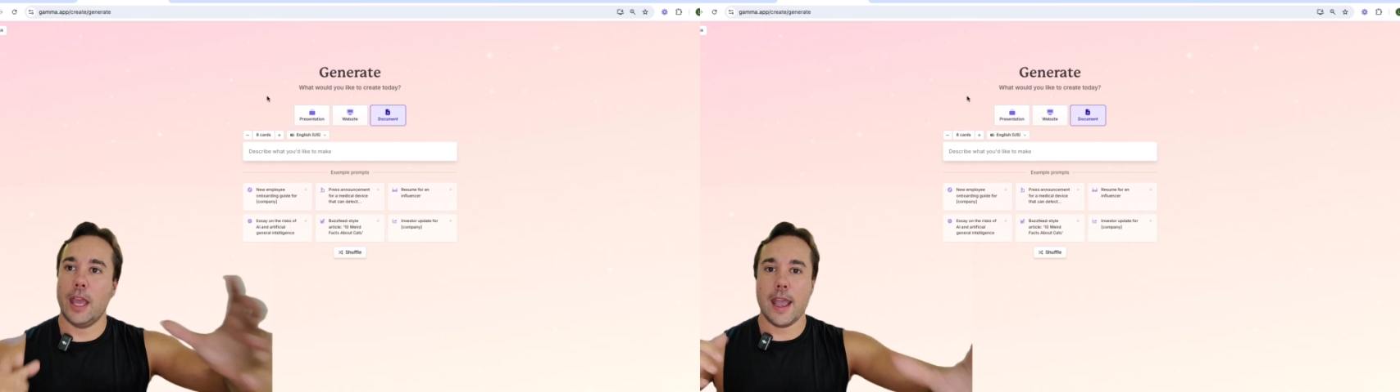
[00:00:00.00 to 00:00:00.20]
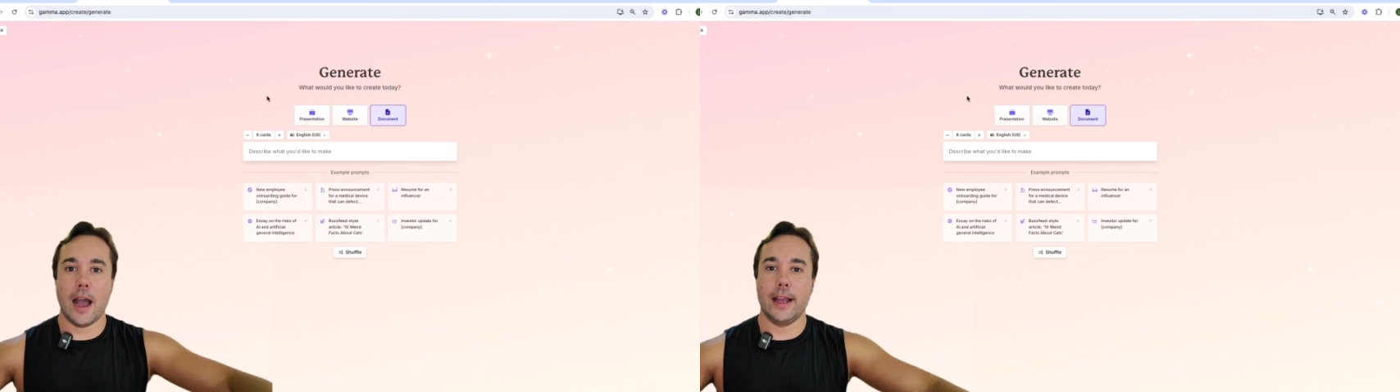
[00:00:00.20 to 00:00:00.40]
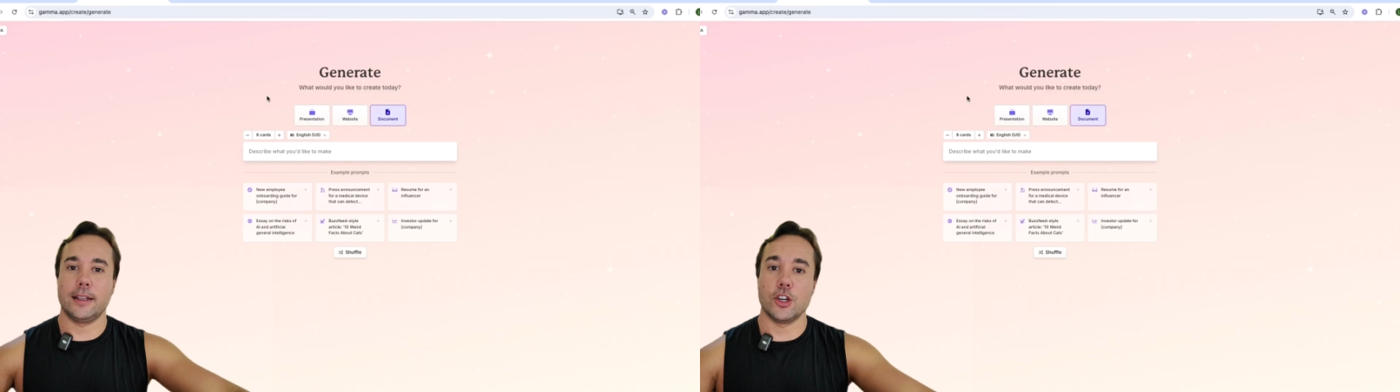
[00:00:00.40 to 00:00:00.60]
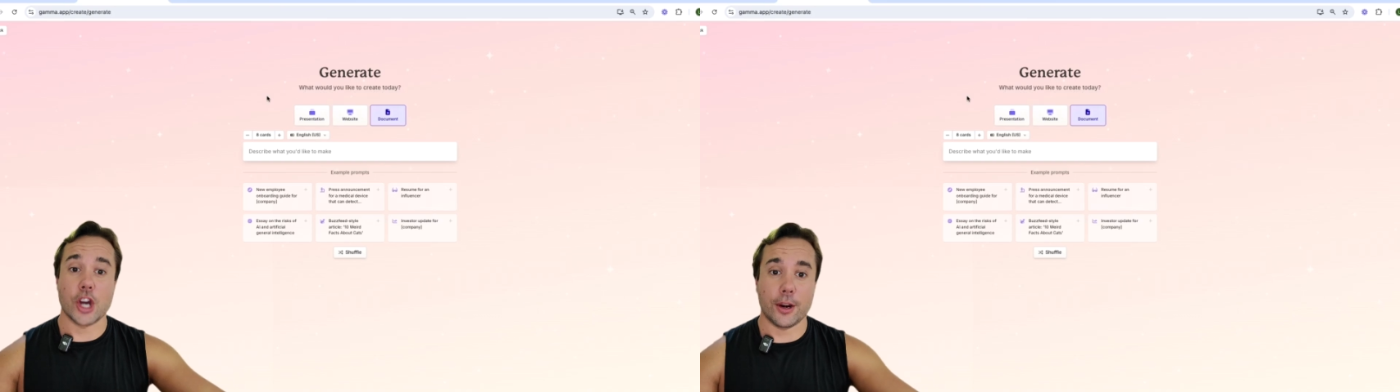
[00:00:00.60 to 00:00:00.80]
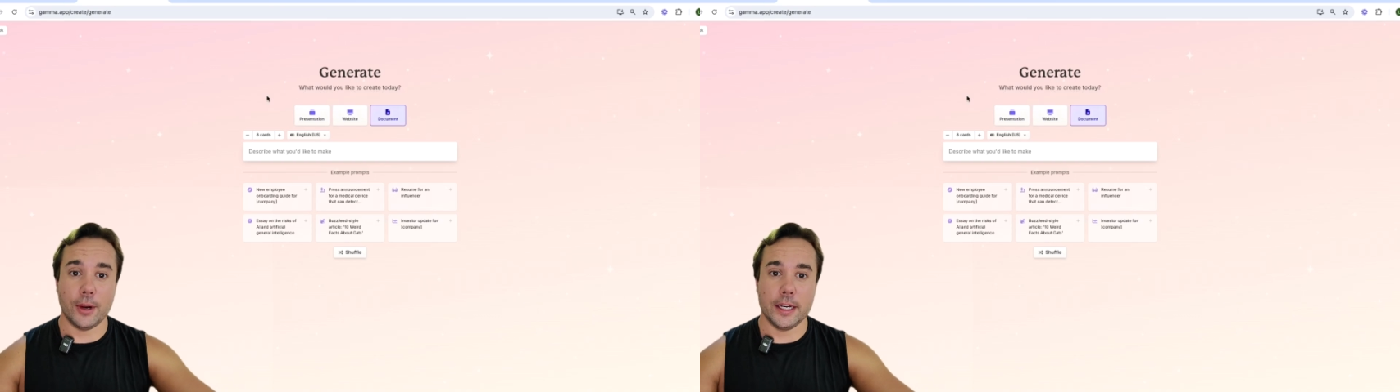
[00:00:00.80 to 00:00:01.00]
AI to
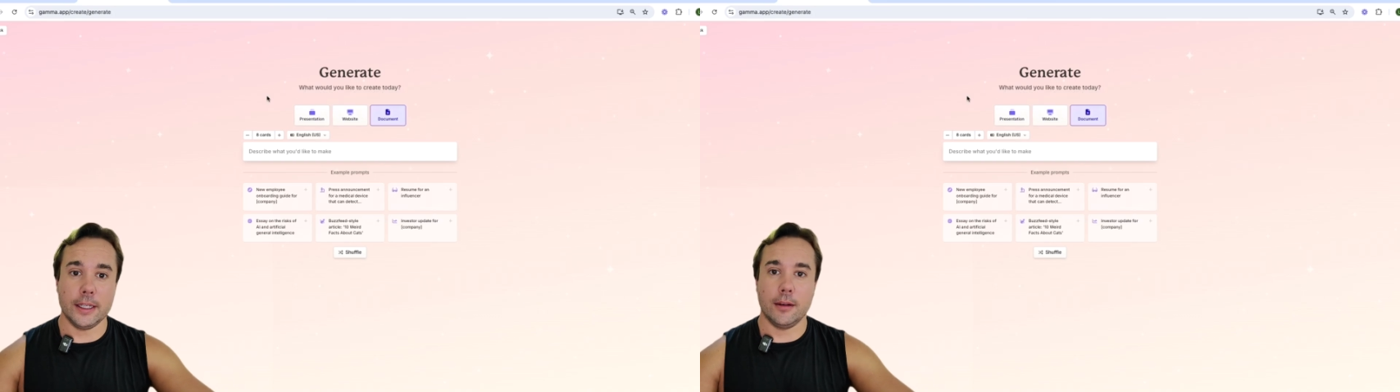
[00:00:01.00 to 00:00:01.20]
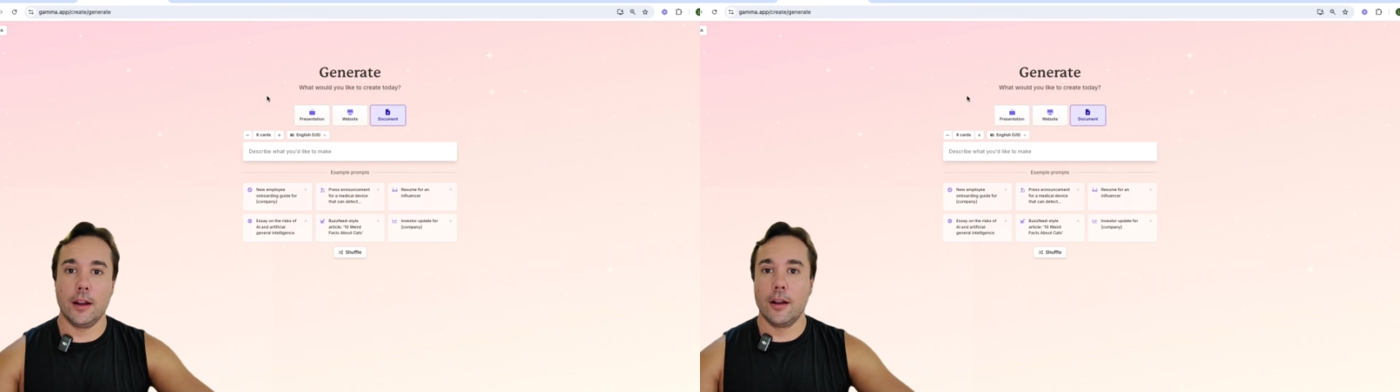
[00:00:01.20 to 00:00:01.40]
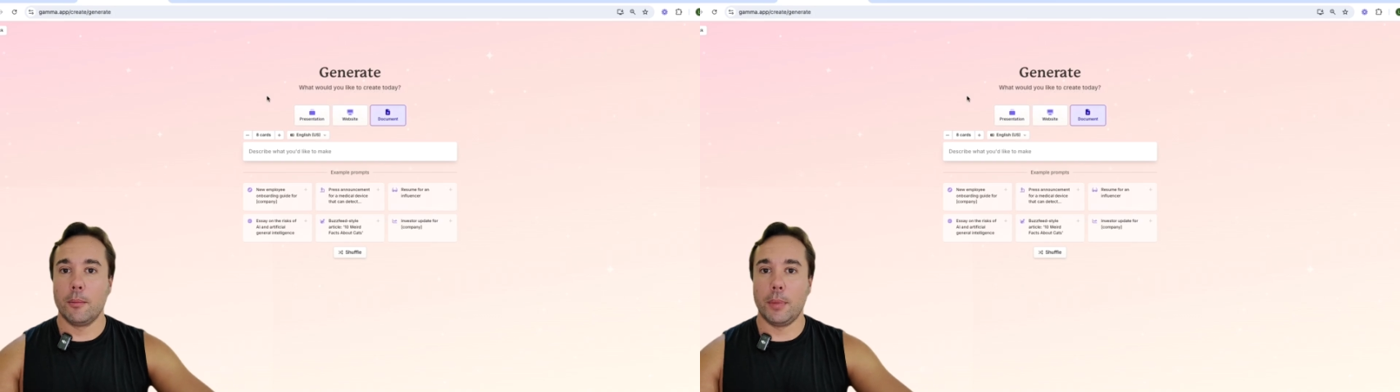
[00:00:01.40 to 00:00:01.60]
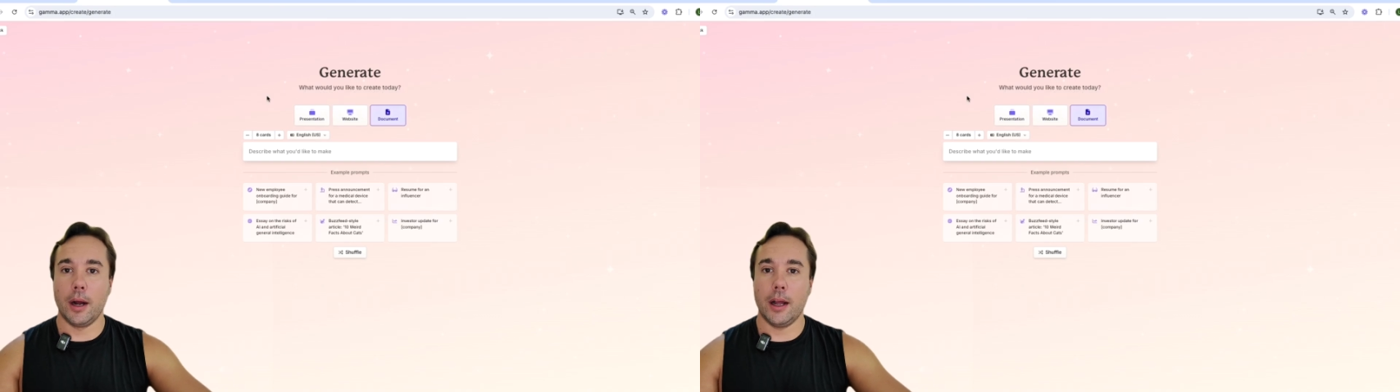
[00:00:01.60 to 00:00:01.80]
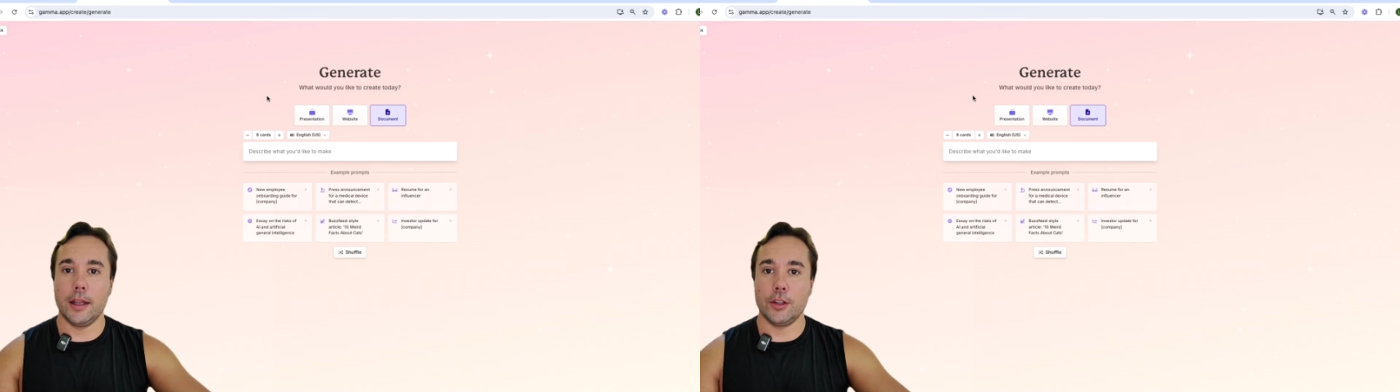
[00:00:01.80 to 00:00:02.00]
generate it.
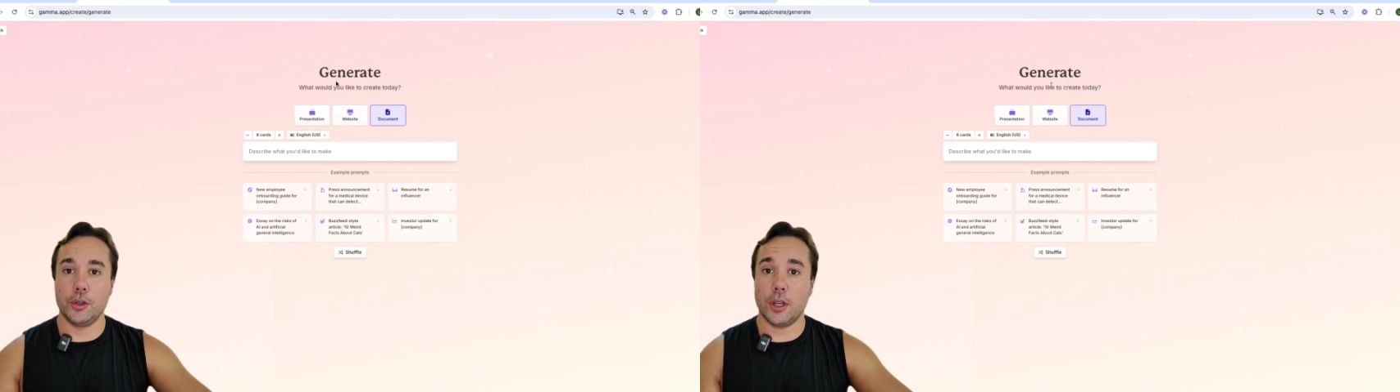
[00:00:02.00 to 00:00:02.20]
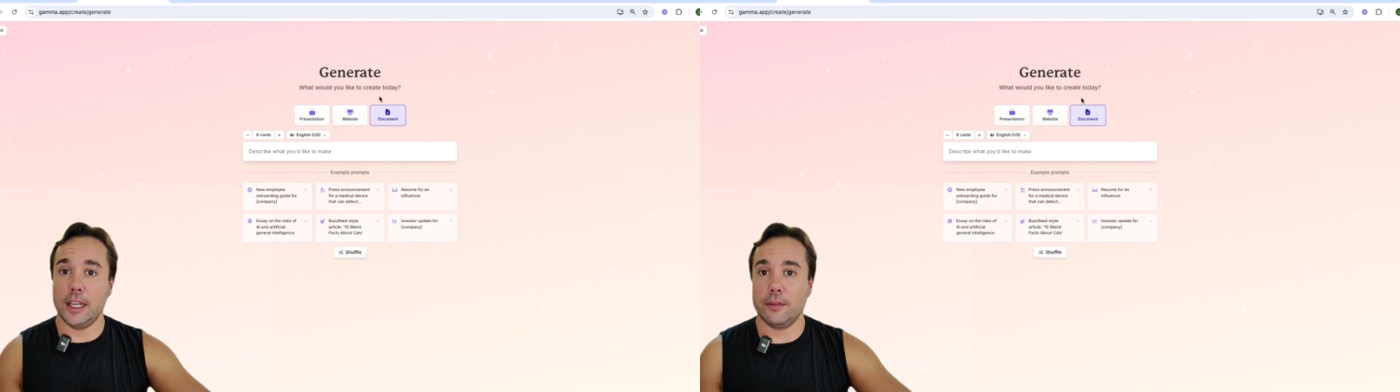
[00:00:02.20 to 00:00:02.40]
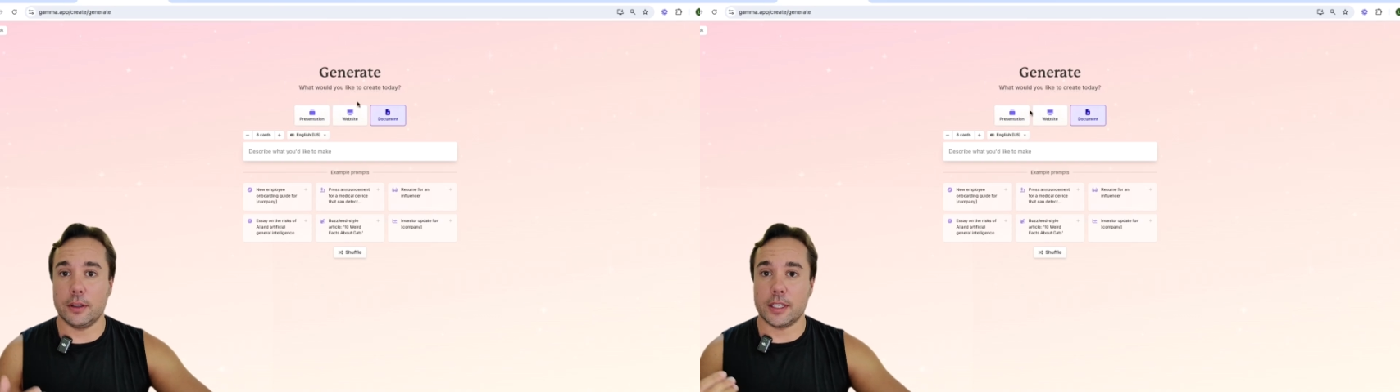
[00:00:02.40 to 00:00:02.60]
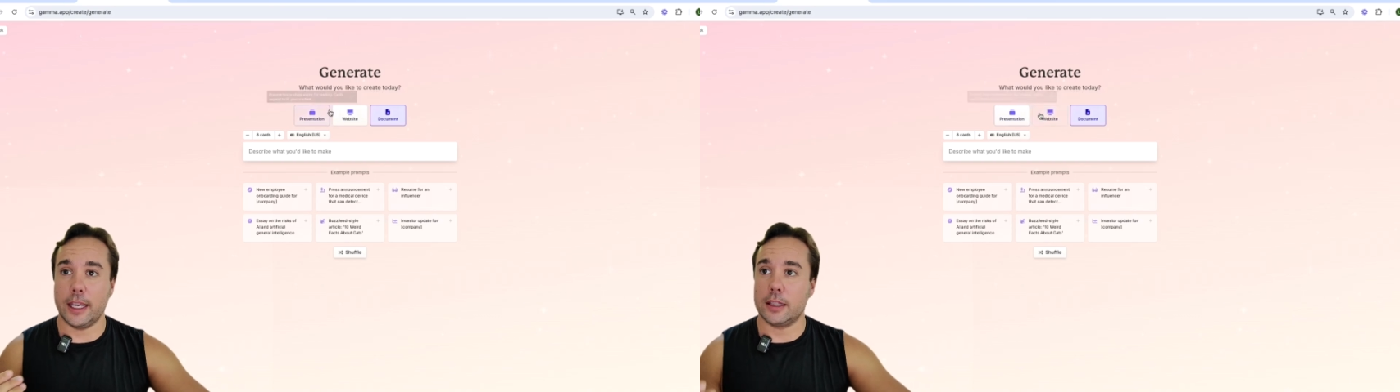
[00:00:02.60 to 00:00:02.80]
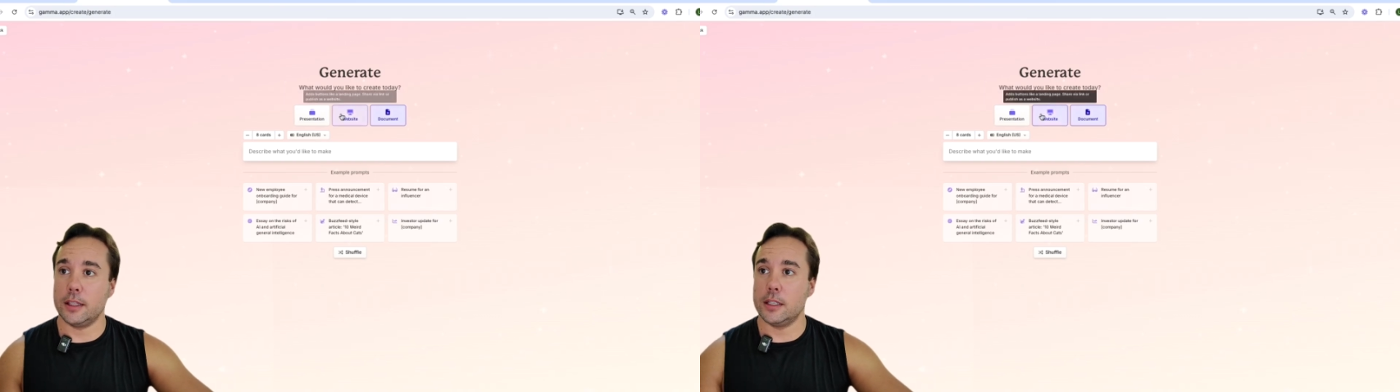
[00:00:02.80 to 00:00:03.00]
But you can even
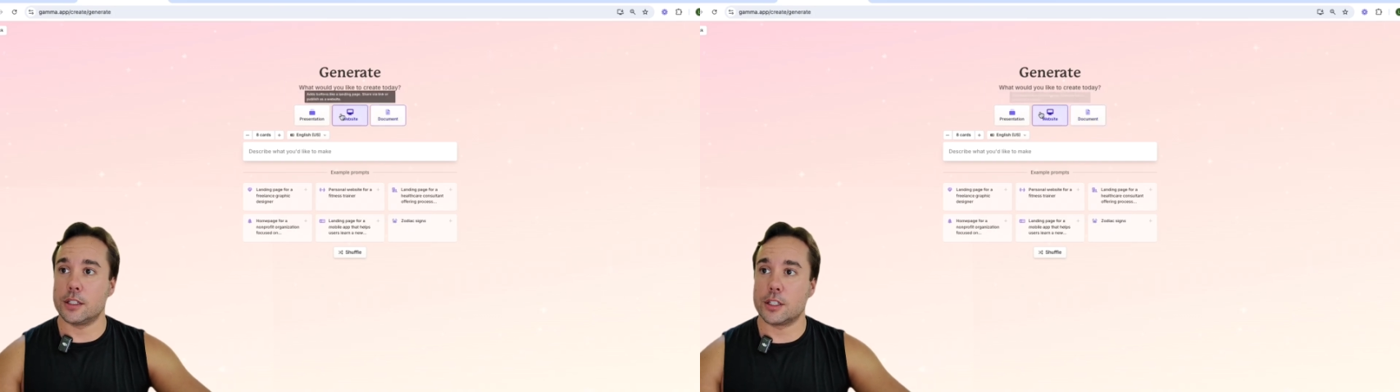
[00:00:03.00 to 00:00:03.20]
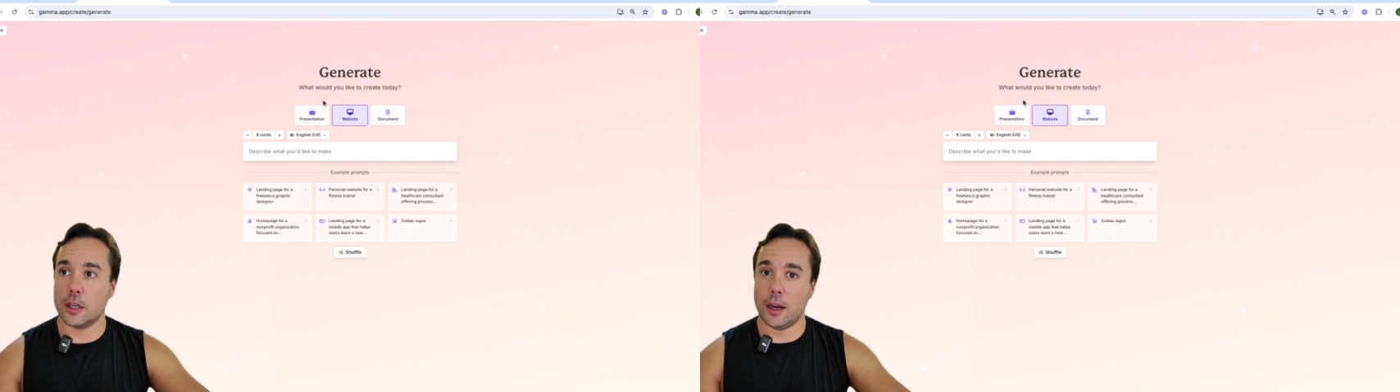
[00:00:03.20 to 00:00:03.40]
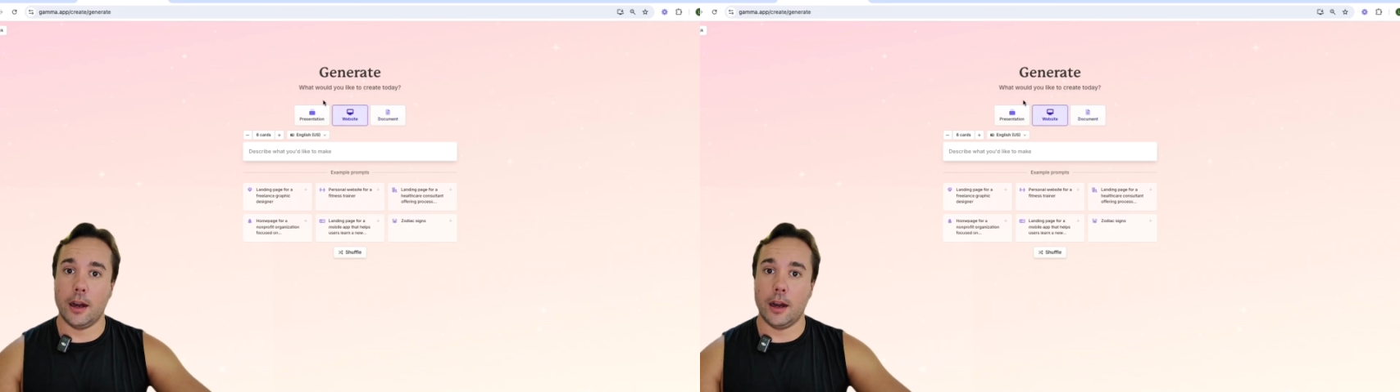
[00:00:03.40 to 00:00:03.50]
take these